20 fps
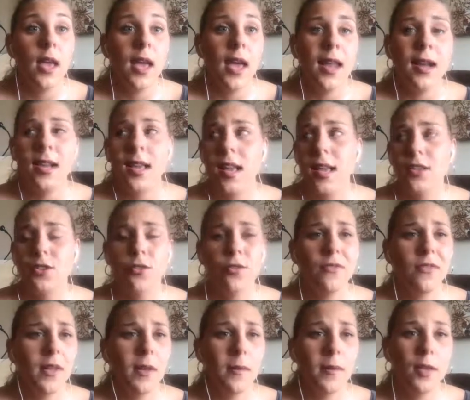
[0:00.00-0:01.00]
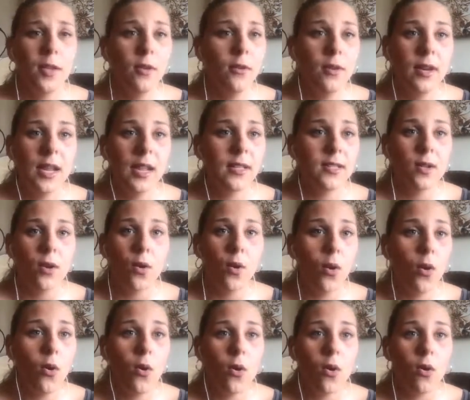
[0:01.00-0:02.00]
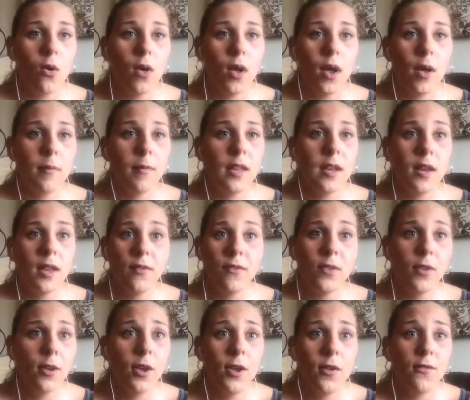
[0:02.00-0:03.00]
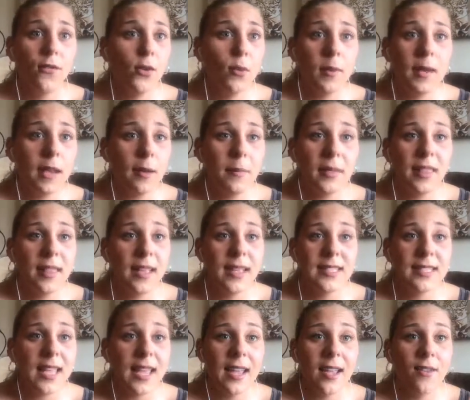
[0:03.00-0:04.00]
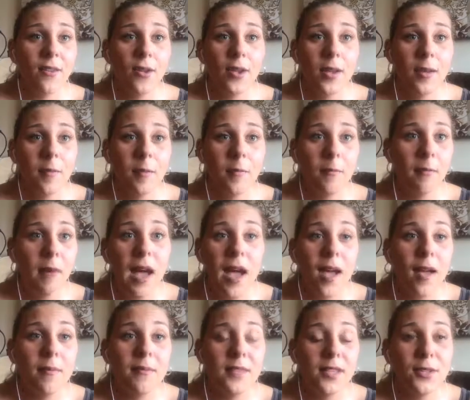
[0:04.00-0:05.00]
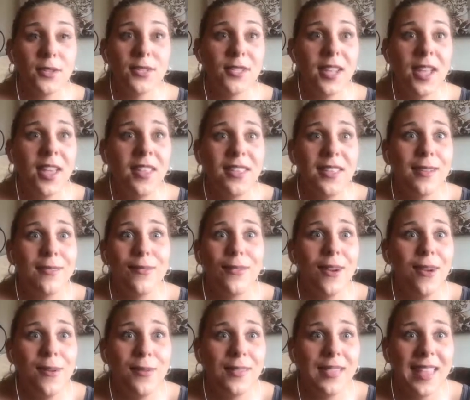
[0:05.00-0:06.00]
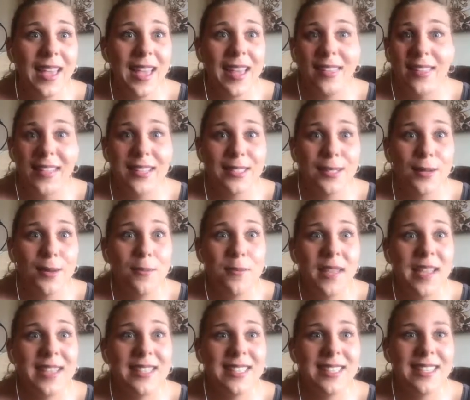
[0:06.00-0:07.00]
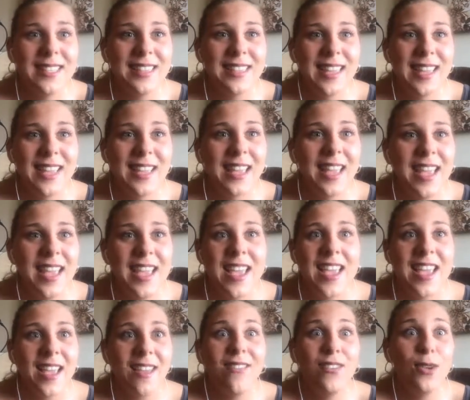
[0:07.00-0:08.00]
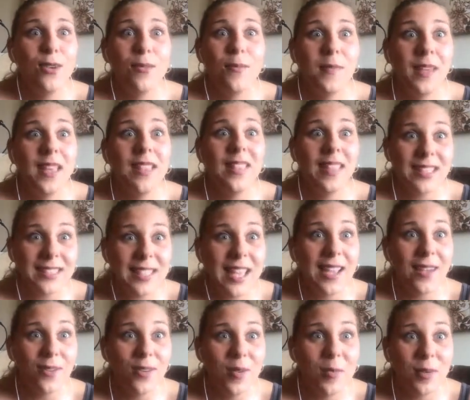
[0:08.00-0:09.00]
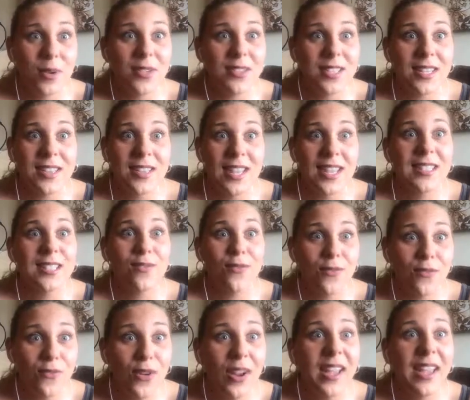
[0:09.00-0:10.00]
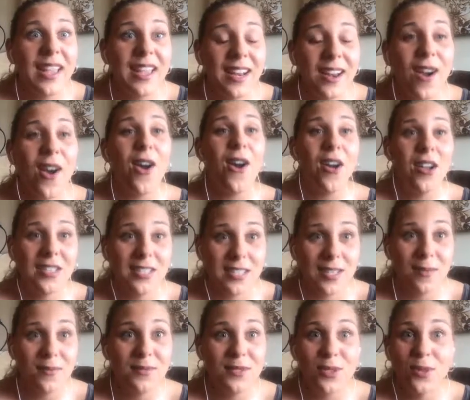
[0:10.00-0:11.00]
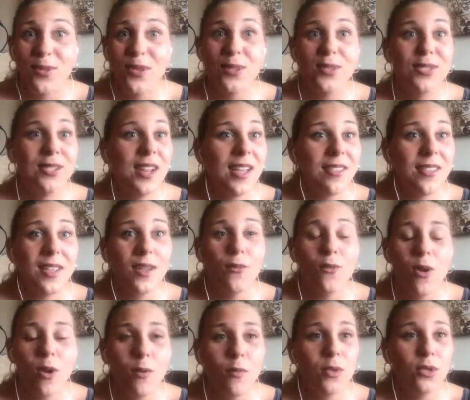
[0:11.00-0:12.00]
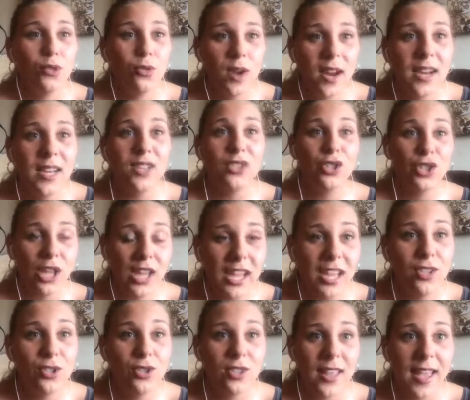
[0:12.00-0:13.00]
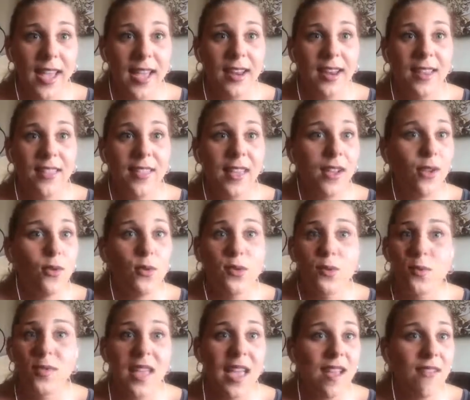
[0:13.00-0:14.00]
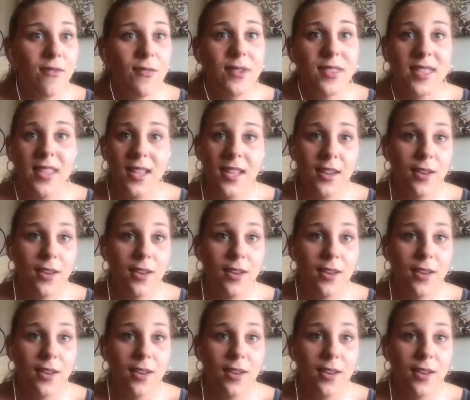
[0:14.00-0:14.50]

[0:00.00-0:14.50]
and as your family unit as a whole. I mean, if you become a less angry mom, there's nothing wrong with that. That's an amazing thing. If you can be a less angry person, that's freaking awesome. So there's nothing wrong with trying to change that. And that goes with everything